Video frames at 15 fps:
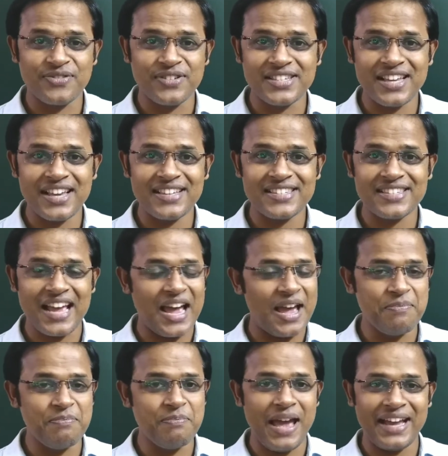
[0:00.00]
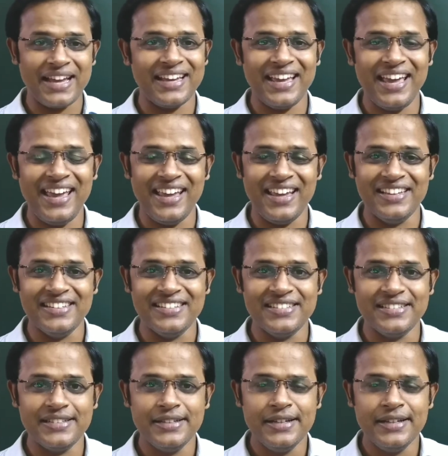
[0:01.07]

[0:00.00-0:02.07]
physics. I'm back again.